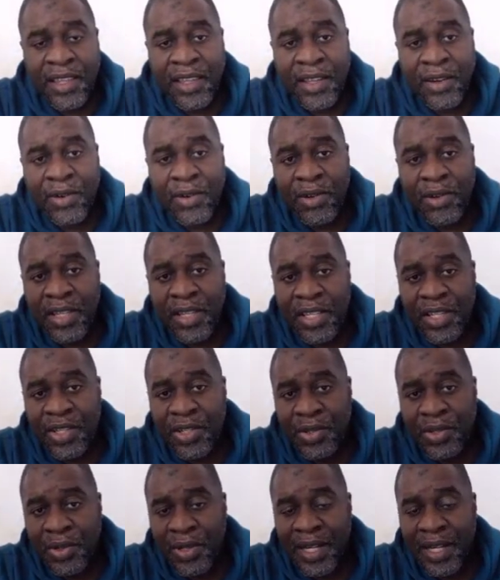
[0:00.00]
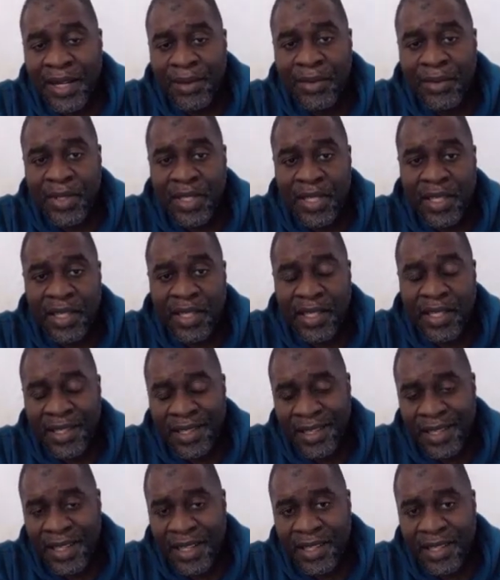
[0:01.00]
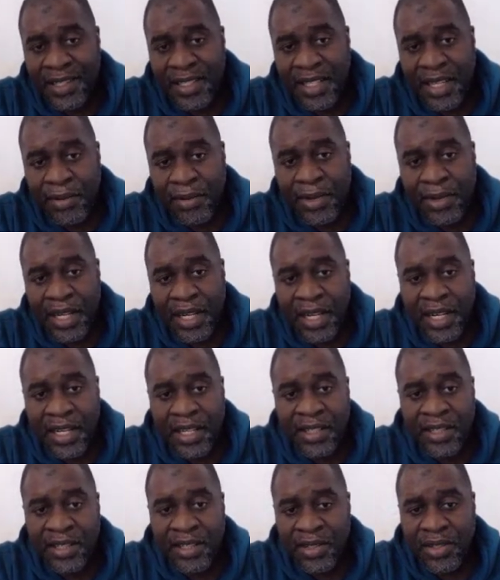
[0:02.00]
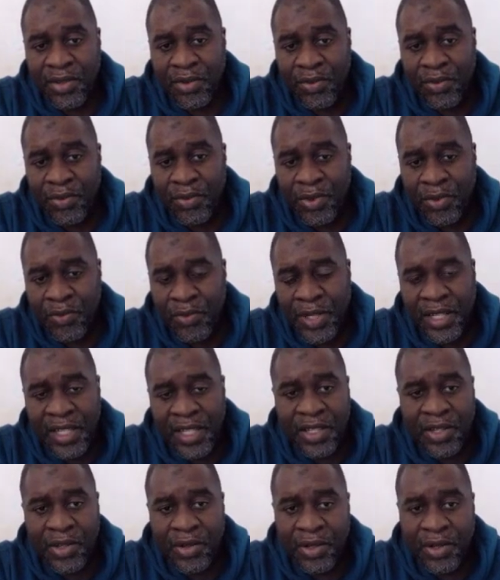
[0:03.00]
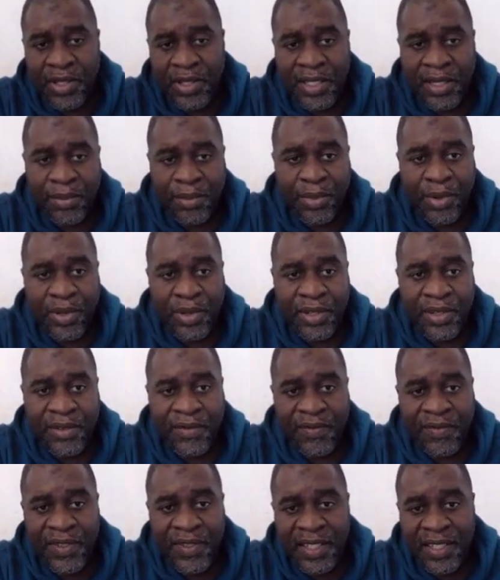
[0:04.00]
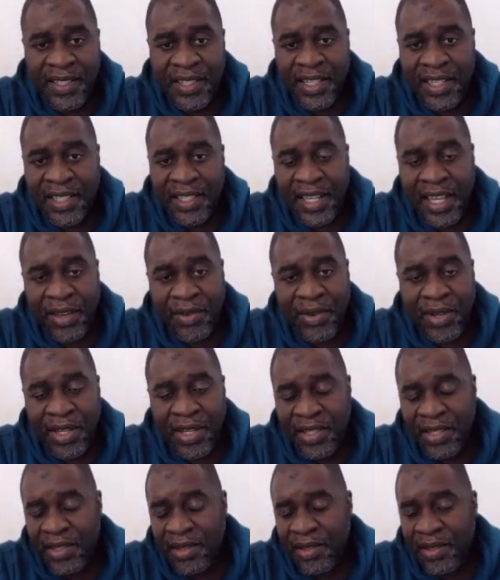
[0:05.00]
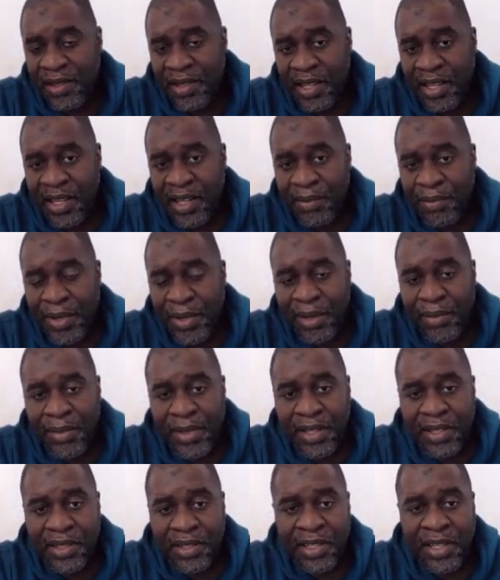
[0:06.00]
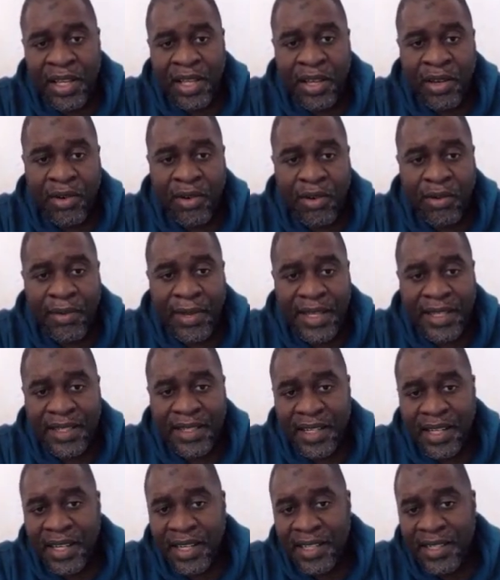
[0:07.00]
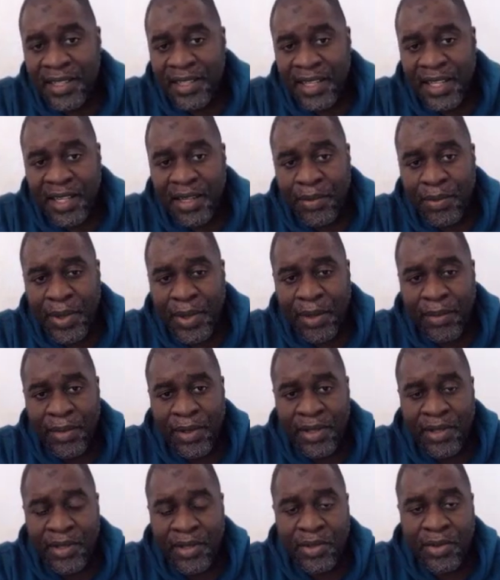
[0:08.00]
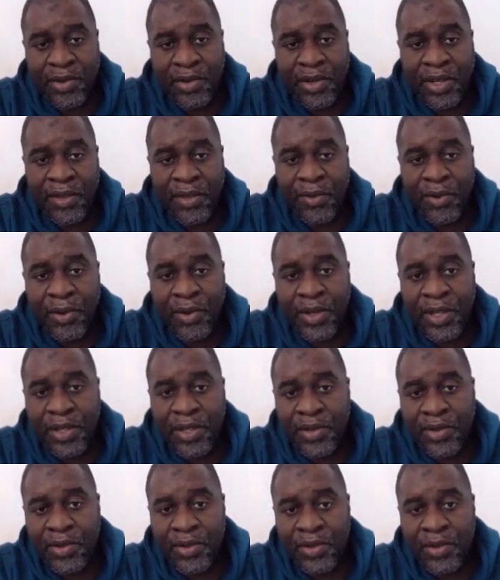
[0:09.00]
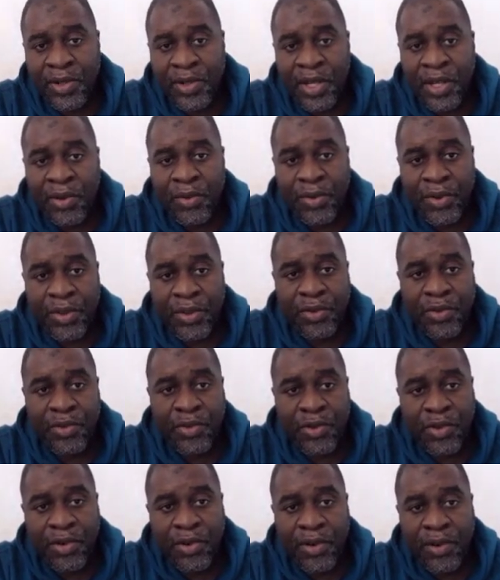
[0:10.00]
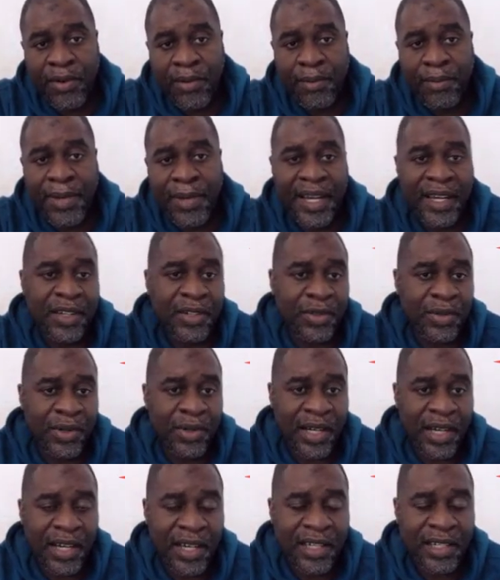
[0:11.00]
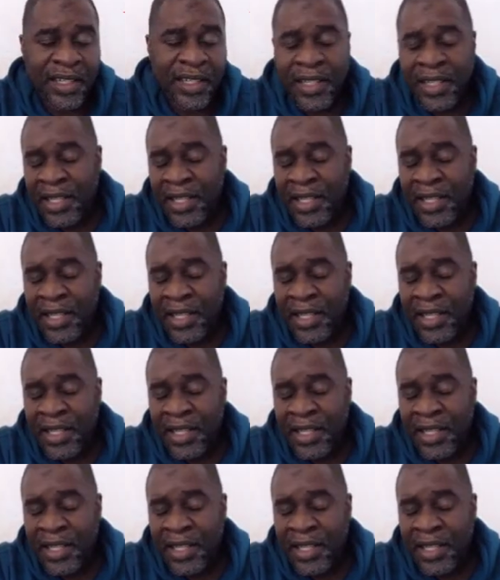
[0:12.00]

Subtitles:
The only issue comes in that some cards really don't support Visa direct payments or MasterCard send payments. So if you need to withdraw back to card,